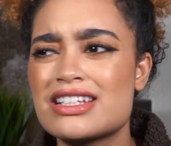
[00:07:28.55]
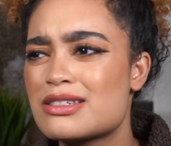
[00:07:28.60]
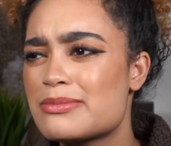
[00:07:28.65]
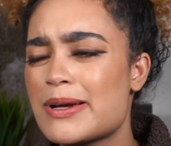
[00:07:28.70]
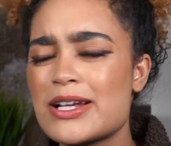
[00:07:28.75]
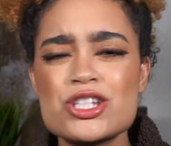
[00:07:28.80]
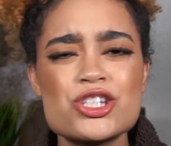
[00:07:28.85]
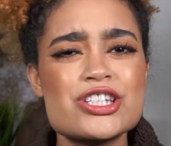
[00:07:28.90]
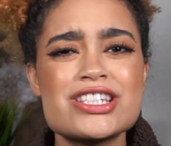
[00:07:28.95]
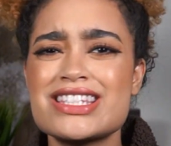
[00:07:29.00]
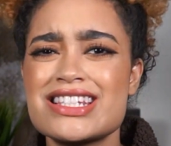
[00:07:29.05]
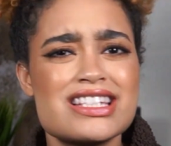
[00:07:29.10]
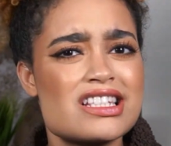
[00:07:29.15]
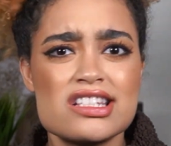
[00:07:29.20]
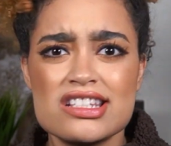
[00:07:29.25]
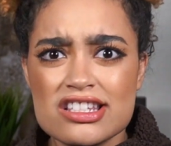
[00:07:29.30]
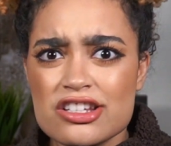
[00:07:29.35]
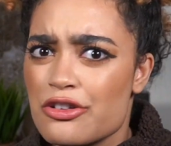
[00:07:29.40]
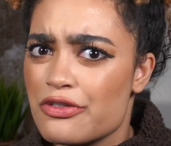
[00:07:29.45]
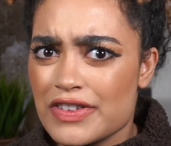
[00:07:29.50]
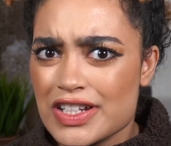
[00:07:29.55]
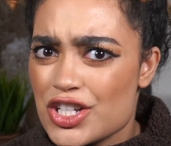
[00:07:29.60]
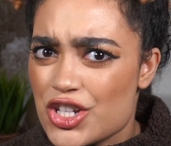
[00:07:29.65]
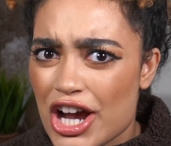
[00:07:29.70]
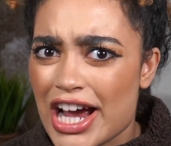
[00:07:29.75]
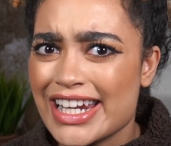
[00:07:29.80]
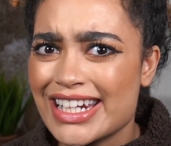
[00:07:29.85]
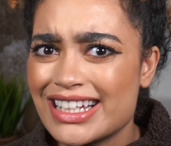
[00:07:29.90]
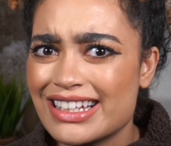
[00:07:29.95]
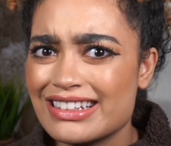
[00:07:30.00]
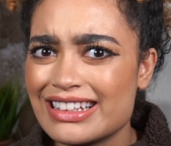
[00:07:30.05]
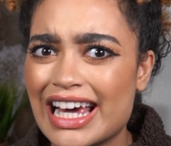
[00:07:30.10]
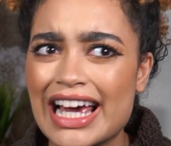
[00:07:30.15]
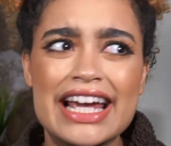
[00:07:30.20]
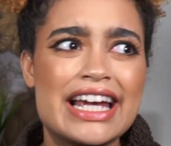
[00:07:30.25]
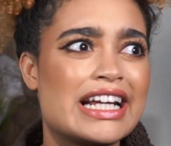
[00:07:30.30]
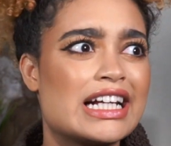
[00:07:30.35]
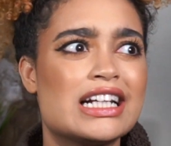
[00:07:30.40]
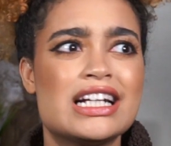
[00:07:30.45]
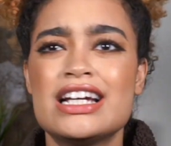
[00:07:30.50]
Especially since it's your vagina,
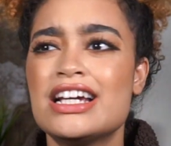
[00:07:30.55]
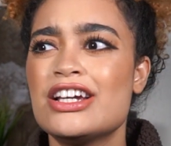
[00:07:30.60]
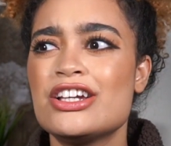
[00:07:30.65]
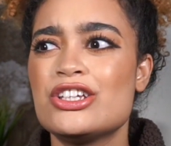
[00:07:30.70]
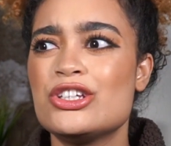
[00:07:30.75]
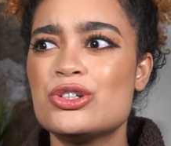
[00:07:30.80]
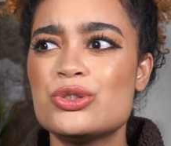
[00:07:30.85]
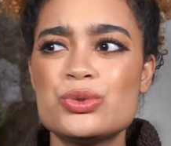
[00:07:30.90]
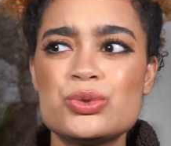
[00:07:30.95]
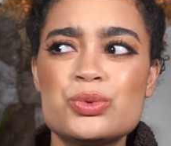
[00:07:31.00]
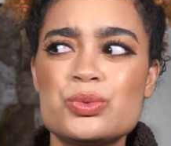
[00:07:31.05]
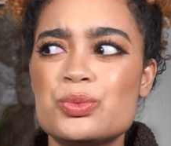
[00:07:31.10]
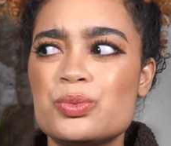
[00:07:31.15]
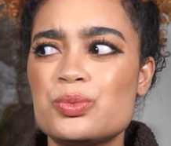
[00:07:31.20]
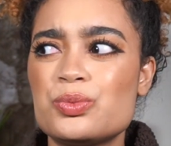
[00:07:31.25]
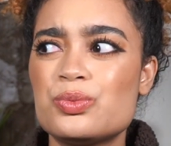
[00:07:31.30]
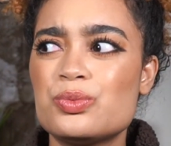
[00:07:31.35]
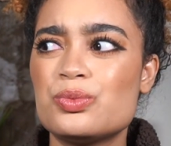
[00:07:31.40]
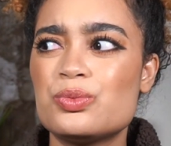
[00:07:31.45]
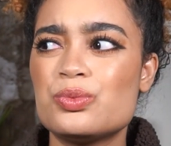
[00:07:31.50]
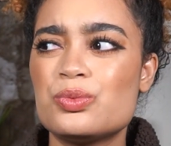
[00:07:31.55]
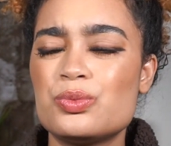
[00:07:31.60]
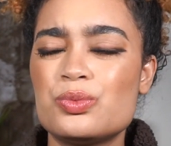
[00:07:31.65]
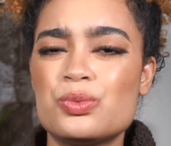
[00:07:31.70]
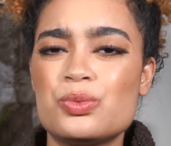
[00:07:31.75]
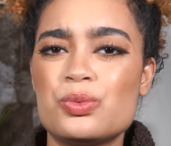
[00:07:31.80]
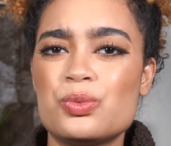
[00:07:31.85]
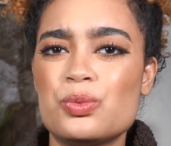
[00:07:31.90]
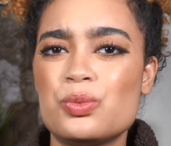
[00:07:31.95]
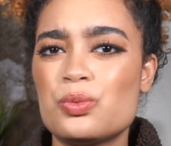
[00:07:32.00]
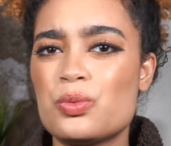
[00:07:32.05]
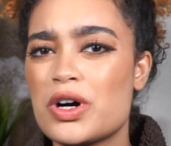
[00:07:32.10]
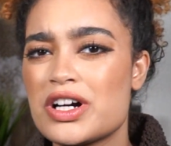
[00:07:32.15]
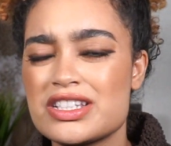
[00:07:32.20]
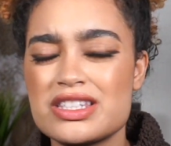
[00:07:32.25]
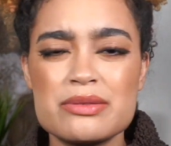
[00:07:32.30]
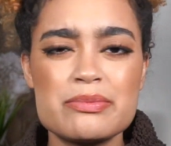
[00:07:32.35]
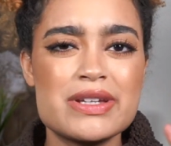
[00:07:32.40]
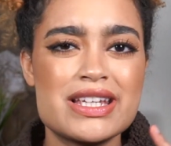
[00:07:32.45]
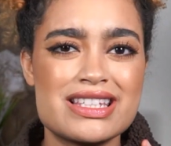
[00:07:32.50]
like, you
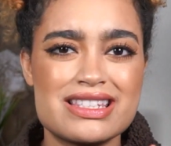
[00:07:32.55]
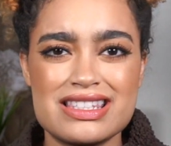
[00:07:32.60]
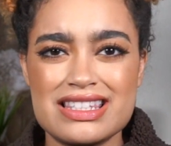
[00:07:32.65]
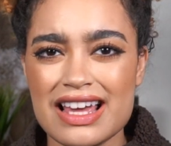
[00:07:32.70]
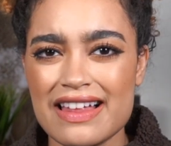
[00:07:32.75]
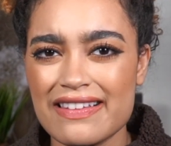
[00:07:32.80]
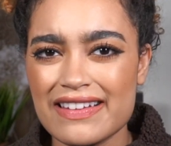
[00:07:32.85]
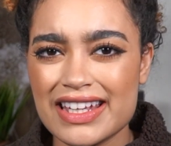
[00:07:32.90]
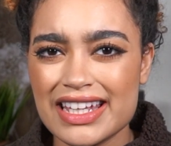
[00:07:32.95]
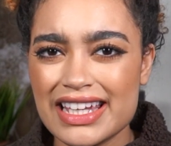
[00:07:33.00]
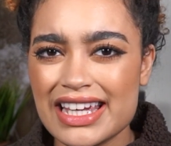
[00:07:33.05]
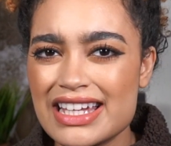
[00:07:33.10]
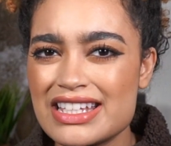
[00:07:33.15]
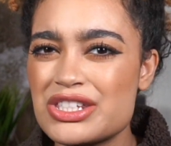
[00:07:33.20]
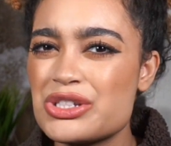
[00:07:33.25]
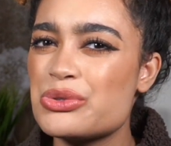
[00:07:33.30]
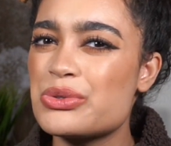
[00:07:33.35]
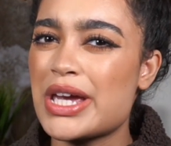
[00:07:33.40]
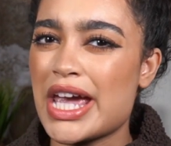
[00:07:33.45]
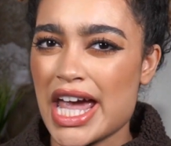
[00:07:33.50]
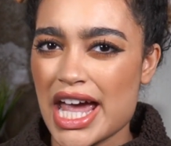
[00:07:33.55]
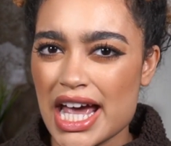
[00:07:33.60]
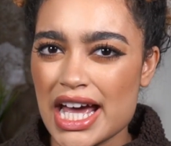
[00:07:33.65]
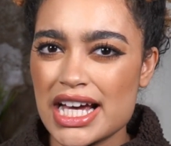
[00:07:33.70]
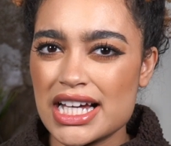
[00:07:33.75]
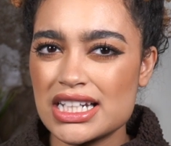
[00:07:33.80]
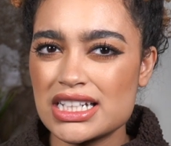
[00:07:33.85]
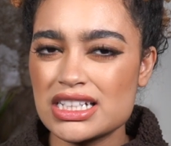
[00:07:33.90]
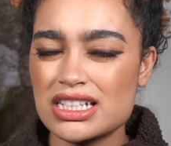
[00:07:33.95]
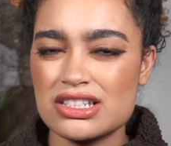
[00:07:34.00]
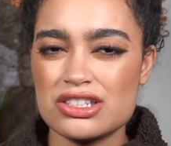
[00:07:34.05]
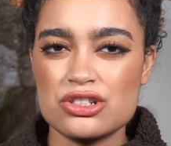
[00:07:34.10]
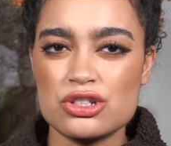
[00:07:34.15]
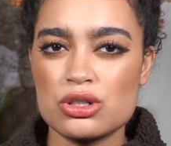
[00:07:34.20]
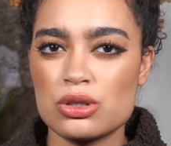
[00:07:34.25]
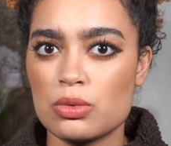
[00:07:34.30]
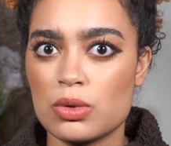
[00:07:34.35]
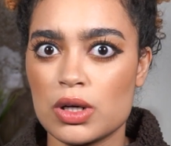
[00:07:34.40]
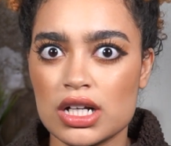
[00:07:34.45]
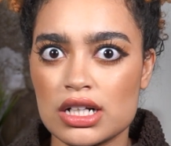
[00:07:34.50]
want to be as delicate as you can because you
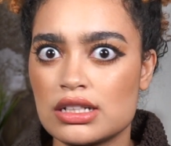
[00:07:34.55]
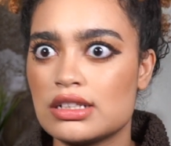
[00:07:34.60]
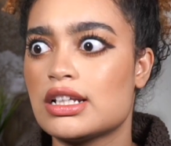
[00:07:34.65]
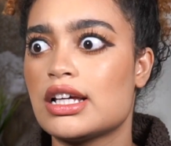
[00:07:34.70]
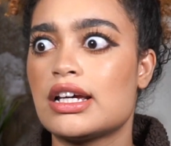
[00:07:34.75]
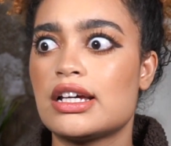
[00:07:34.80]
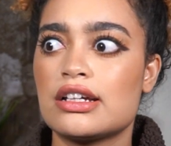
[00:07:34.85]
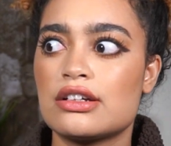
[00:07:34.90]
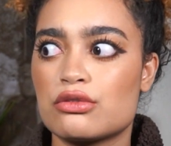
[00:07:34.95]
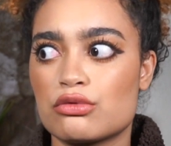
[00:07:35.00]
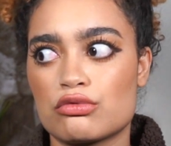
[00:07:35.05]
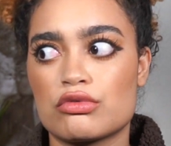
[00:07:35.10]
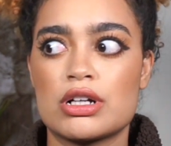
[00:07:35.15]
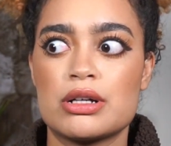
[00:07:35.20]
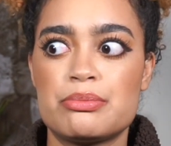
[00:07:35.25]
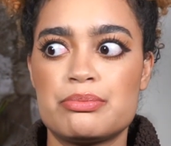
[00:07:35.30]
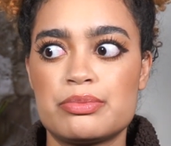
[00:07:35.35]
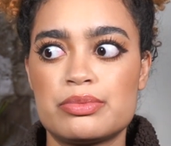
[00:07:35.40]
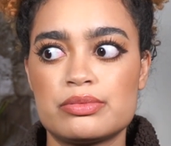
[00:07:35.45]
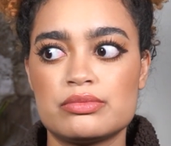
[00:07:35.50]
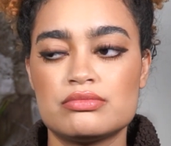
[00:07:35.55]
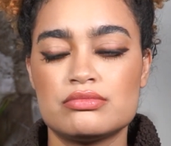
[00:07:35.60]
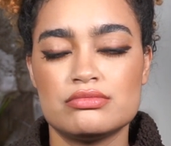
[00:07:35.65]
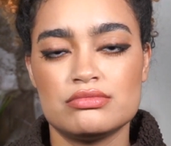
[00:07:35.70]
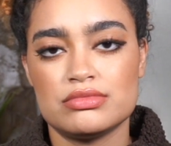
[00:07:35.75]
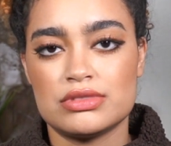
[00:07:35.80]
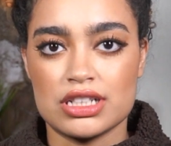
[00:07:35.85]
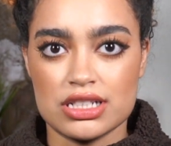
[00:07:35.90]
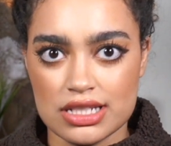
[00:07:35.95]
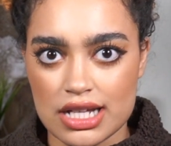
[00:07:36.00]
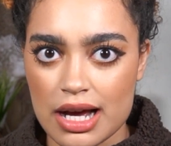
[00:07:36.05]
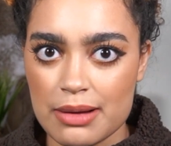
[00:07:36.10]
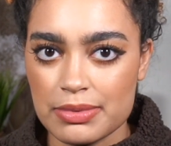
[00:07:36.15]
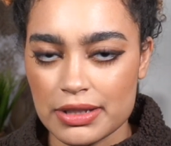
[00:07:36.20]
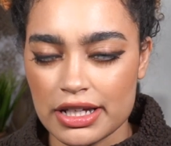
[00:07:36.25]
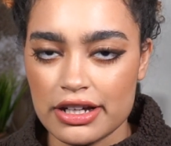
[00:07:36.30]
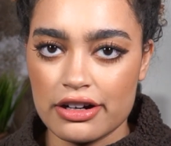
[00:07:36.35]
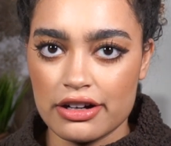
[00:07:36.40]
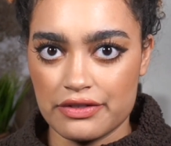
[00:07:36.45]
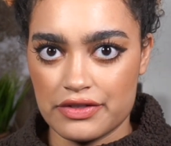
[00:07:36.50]
don't want to like rip the top
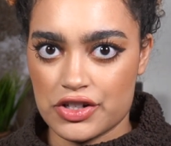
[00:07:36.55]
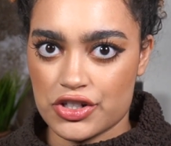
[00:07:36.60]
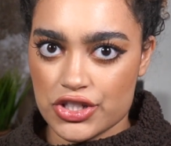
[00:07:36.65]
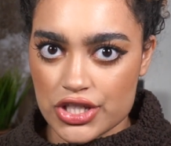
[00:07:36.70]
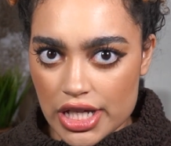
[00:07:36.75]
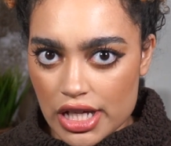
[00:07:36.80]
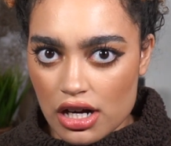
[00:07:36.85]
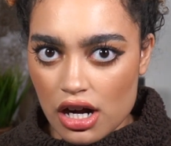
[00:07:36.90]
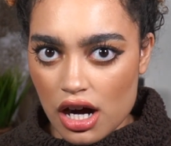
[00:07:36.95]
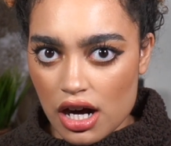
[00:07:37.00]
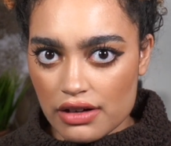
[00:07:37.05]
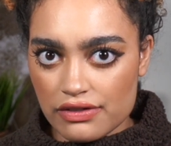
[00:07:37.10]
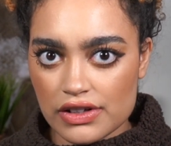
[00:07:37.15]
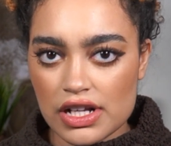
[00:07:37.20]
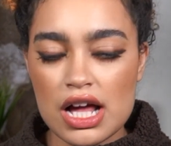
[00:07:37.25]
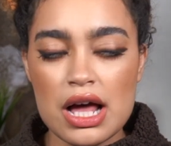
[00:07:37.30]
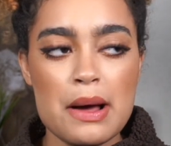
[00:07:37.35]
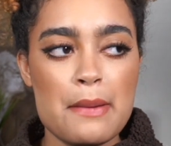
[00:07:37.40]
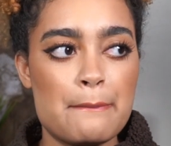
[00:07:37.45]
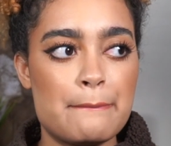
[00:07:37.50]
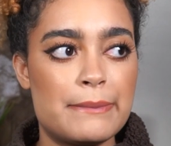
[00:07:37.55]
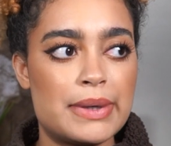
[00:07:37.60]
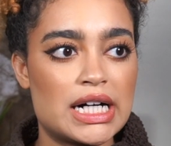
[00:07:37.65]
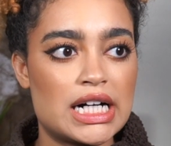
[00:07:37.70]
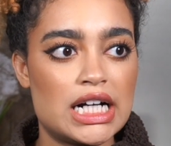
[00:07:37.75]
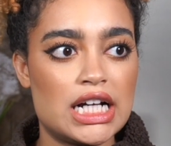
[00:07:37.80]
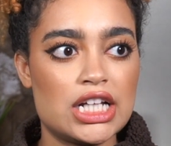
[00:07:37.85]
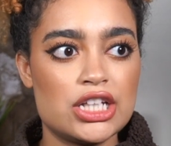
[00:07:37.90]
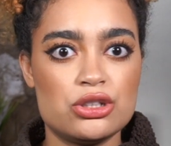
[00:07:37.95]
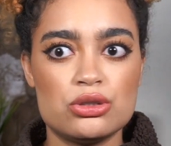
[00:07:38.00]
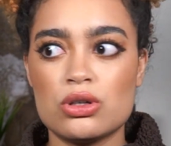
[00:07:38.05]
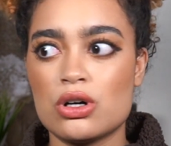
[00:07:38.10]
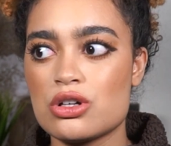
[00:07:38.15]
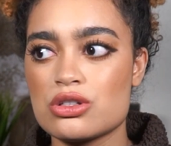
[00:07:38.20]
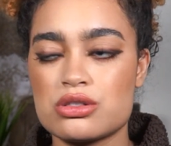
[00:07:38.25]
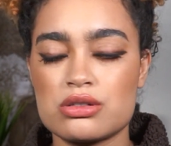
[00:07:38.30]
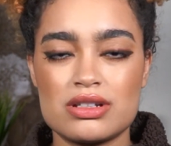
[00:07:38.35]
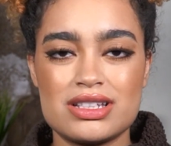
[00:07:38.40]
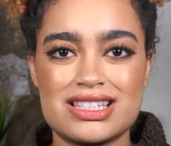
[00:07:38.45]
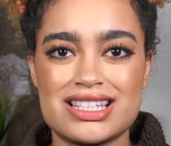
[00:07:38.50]
layer of your skin off, but you
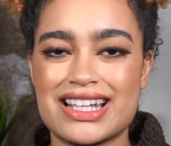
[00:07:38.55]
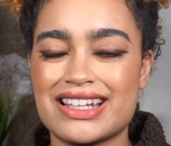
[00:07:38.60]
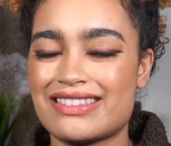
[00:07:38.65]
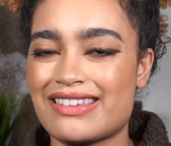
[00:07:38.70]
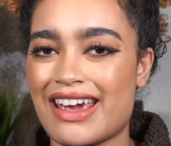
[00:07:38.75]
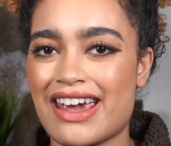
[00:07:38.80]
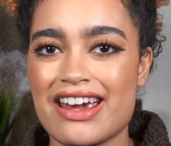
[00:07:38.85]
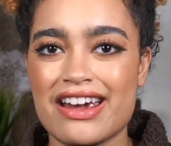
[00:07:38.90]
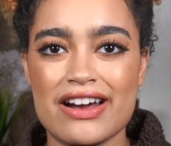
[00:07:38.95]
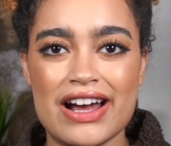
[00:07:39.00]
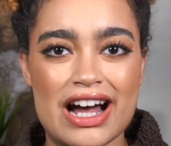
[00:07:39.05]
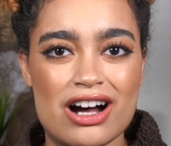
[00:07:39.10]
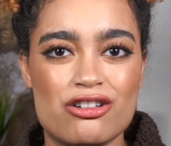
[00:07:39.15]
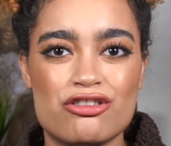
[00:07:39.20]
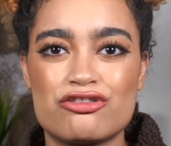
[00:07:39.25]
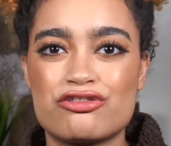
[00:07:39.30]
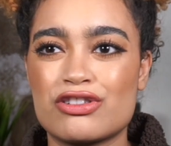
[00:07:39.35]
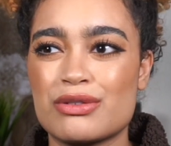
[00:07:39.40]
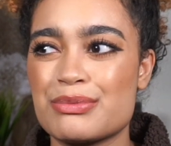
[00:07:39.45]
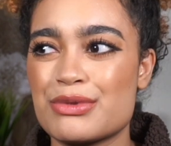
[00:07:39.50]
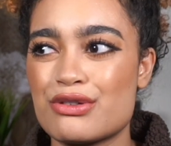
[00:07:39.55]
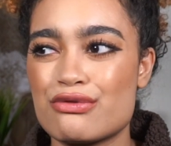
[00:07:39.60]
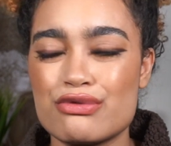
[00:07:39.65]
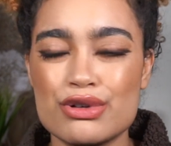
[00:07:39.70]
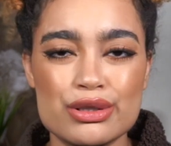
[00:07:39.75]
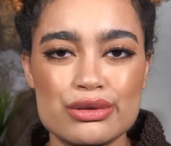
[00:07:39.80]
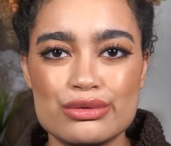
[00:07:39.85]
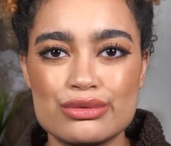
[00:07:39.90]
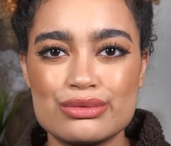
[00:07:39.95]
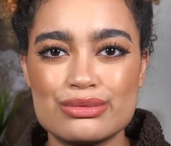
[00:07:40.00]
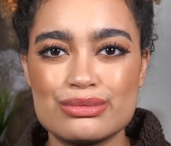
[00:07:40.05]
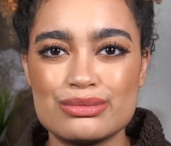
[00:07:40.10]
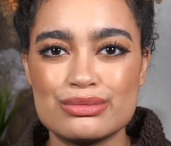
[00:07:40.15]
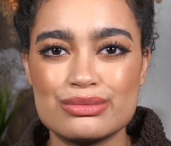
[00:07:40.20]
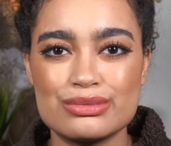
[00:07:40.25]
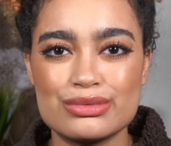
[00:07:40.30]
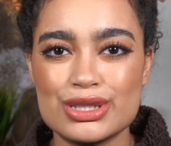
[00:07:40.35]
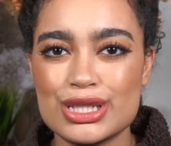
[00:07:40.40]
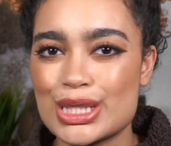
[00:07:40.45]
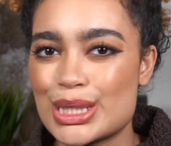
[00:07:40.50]
also need to get the hair out from the root.
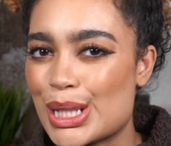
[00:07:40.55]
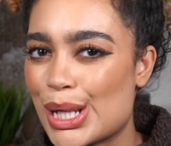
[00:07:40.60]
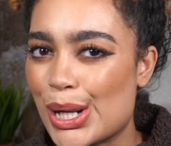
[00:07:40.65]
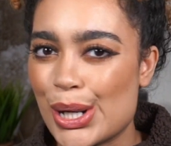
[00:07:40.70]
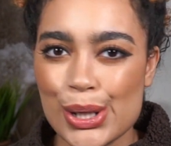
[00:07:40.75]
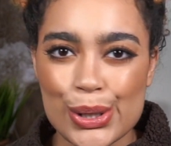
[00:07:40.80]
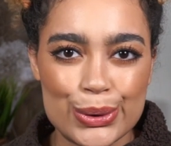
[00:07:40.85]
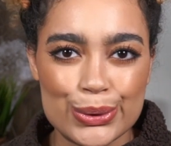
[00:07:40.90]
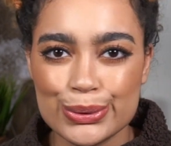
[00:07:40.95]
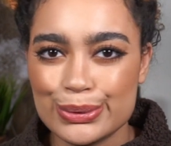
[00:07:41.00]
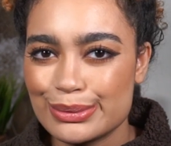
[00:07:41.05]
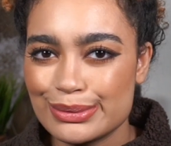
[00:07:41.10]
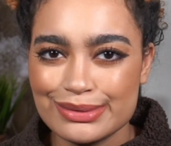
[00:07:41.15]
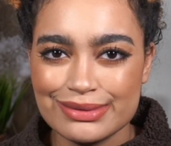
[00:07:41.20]
So,